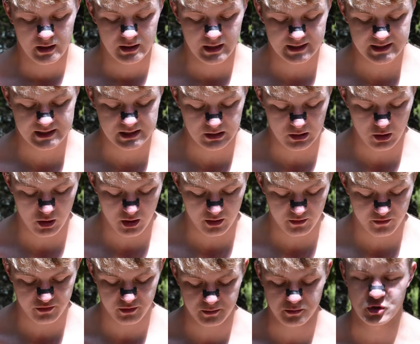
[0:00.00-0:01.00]
Let's learn
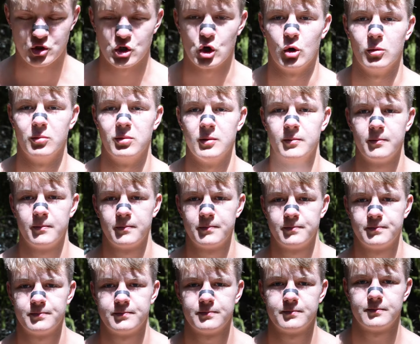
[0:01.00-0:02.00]
from Job.
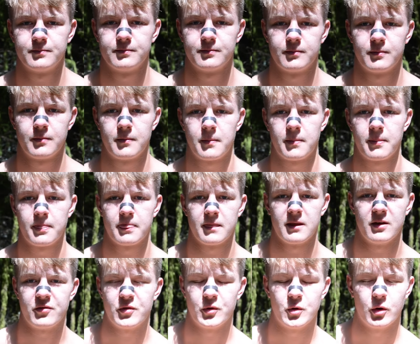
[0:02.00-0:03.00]

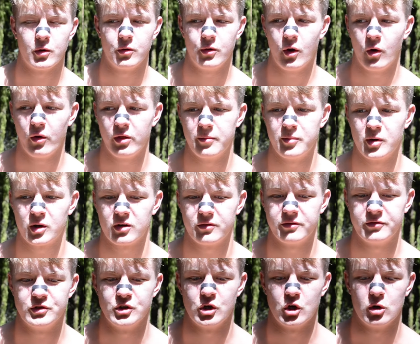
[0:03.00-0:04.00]
If you don't know the book
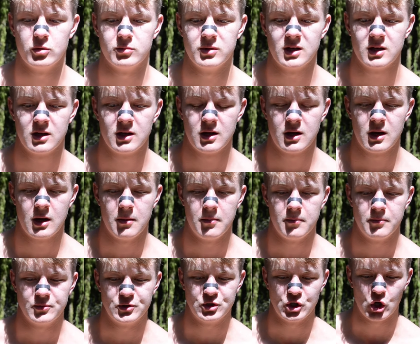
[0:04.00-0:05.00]
of Job,
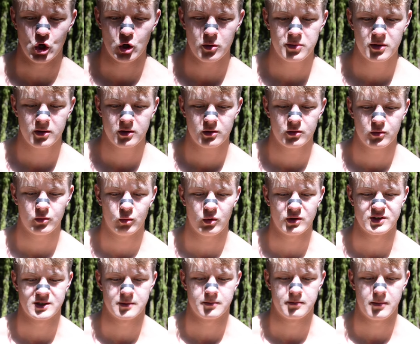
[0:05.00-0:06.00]
Job
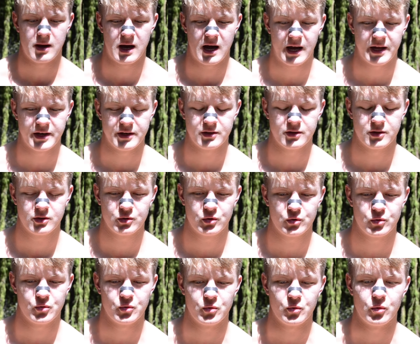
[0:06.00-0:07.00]
was a man
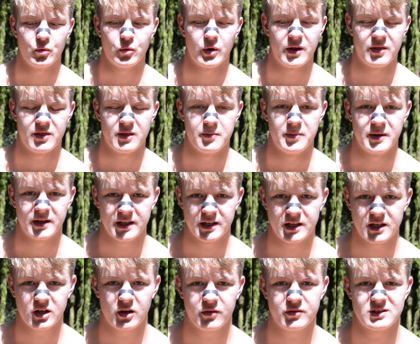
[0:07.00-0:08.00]
who, in the
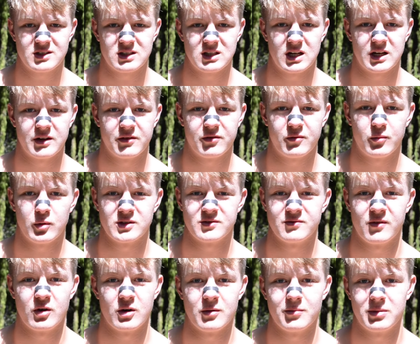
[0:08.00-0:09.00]
beginning of his life, was
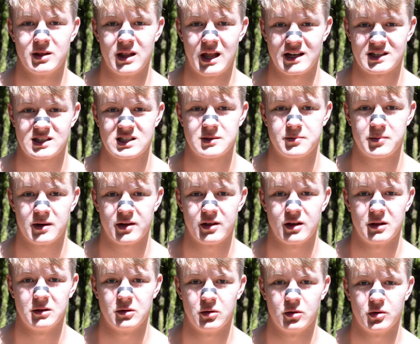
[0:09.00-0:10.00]
very blessed by the
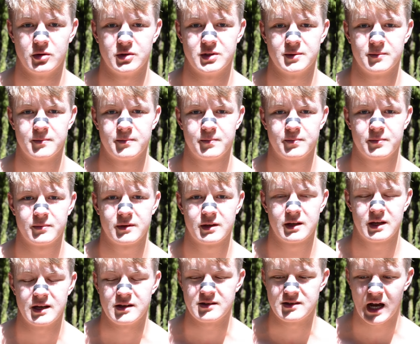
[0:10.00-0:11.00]
Lord.
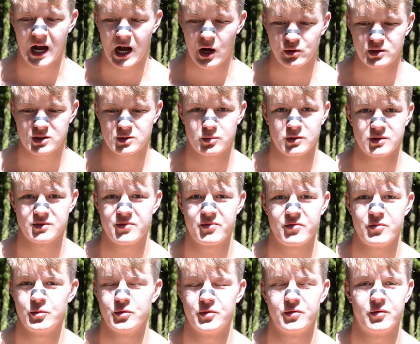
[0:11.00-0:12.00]
His house was
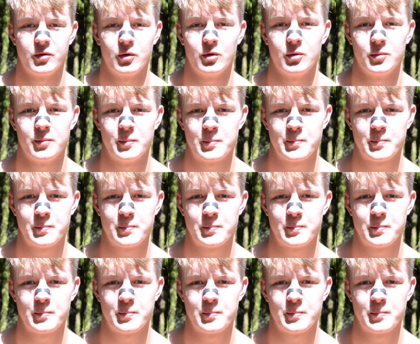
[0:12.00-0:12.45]
fruitful,